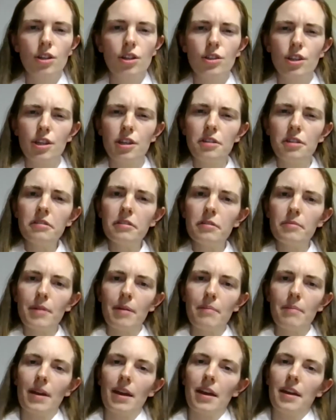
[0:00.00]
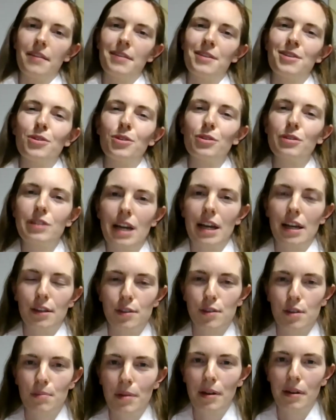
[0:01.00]
Do you remember in the Old
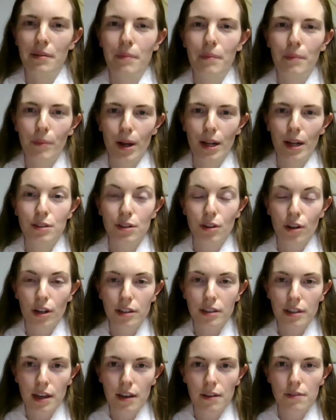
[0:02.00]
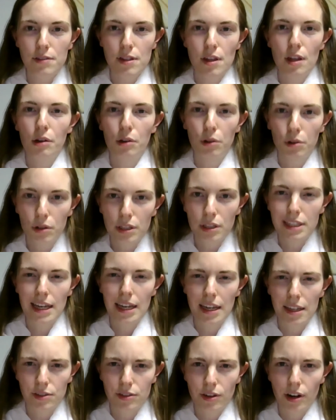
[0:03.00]
Testament, when God gives the law
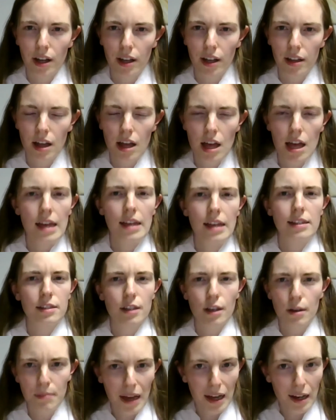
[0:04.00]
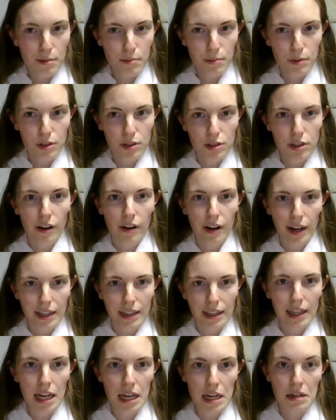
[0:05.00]
to Israel, some animals are
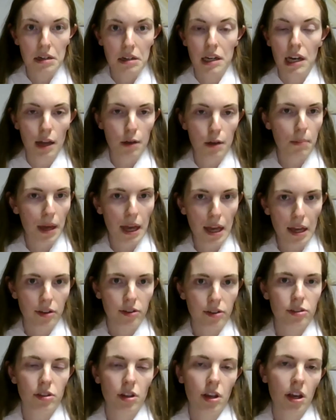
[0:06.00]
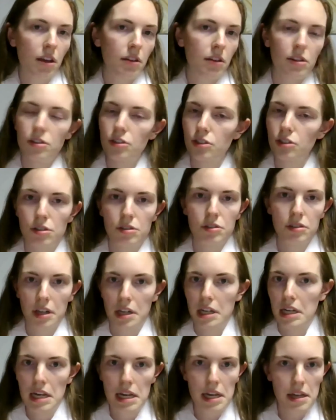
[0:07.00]
unclean, like pigs, and the Jews
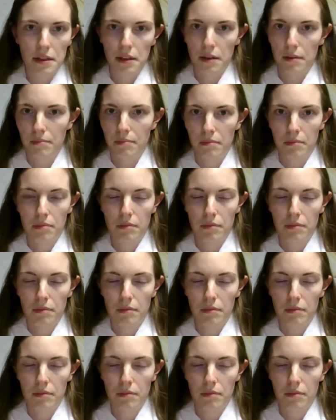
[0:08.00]
couldn't eat them?